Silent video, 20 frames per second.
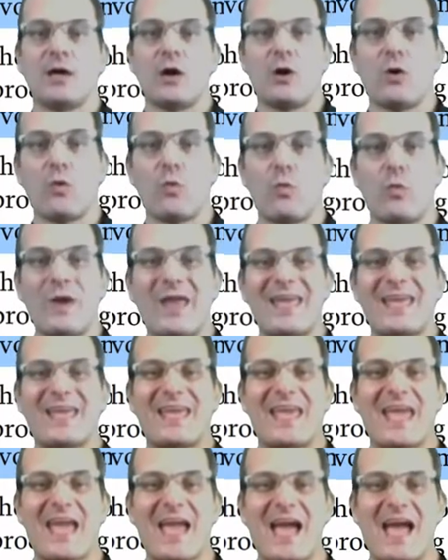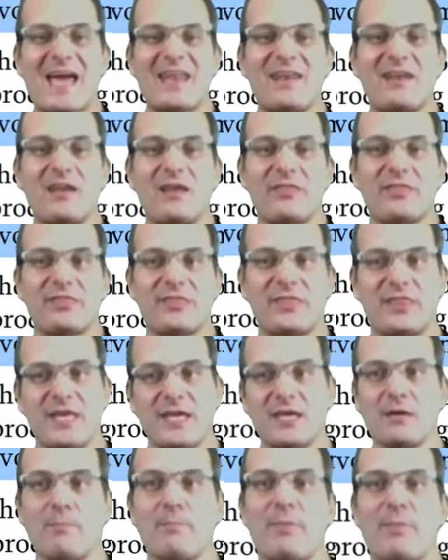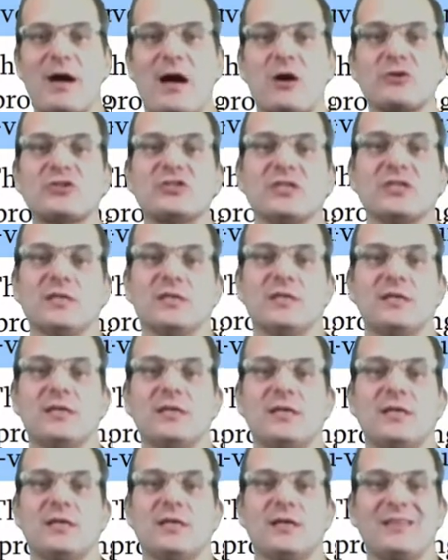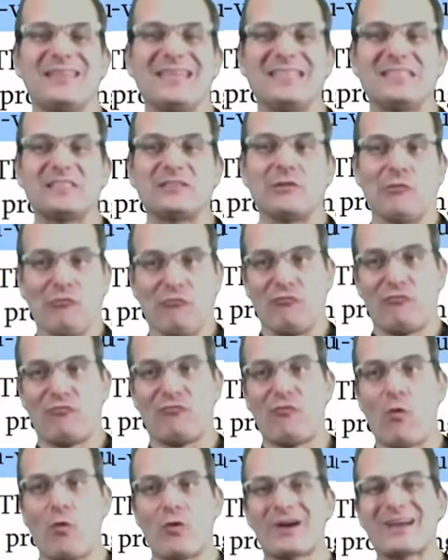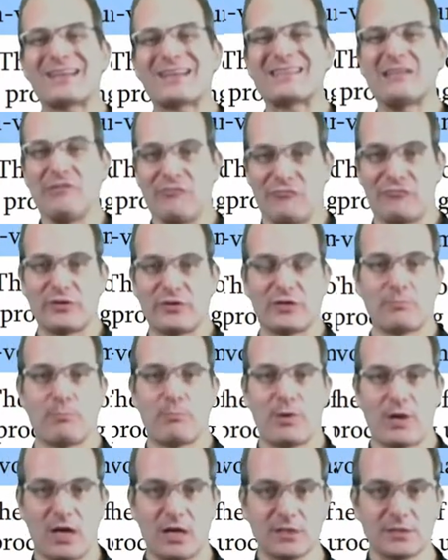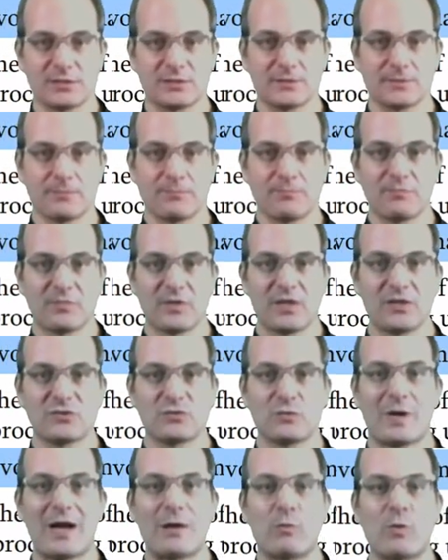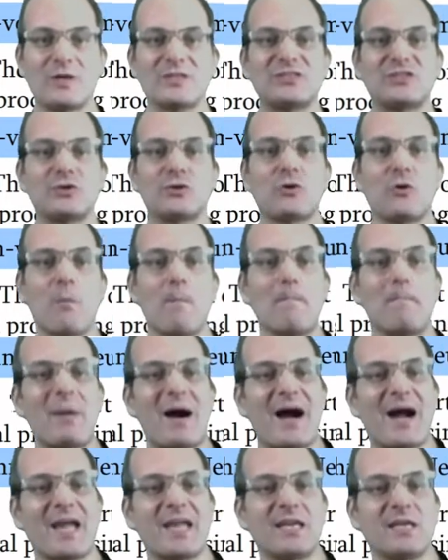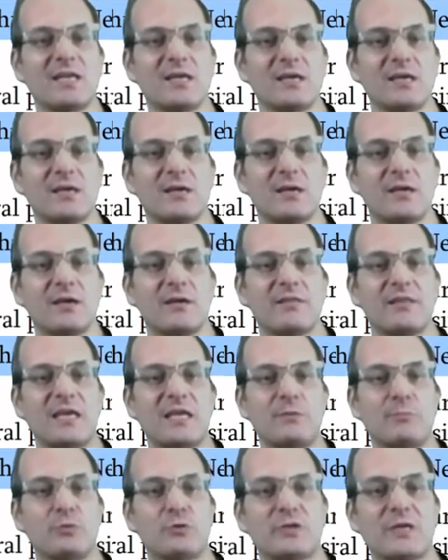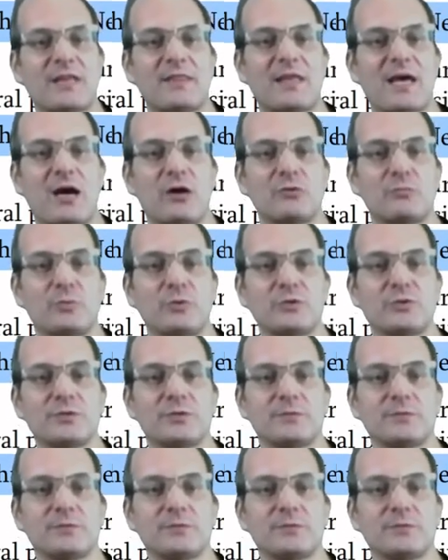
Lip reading: we can think about these 4 different blocks. So I want to combine the input and the output